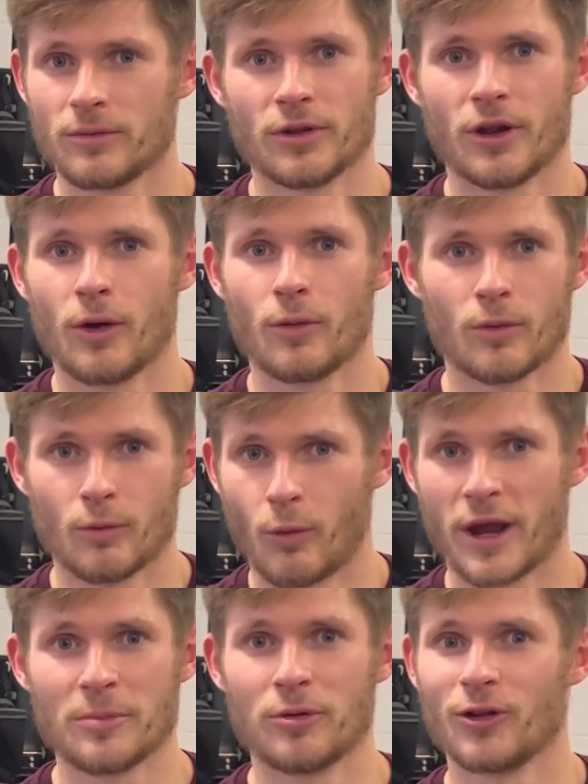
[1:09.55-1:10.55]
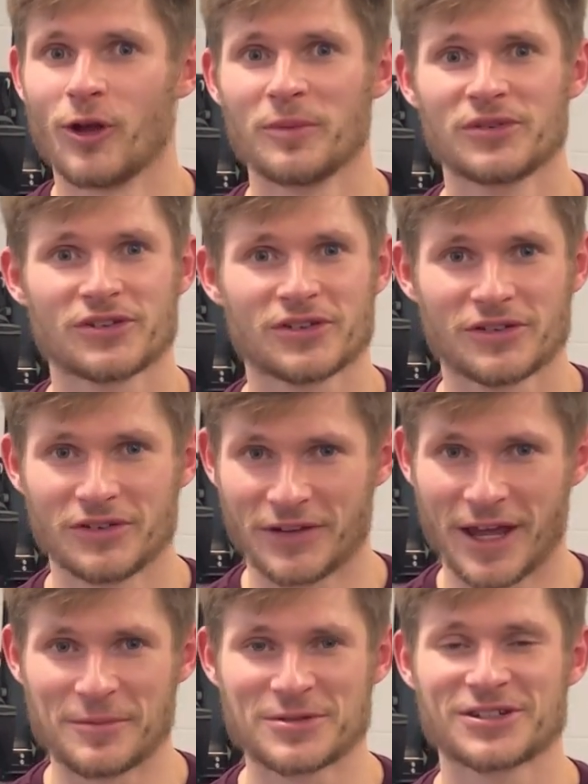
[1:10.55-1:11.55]
weighted pull-ups,
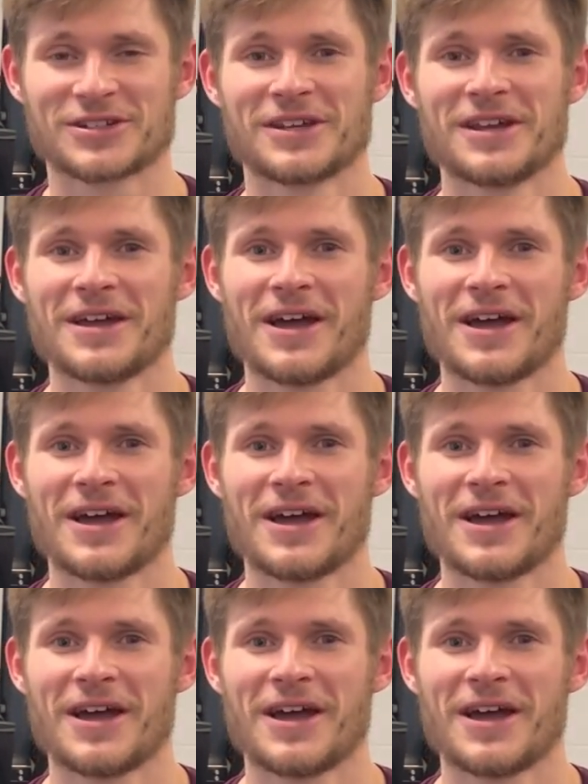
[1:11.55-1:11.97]
dips,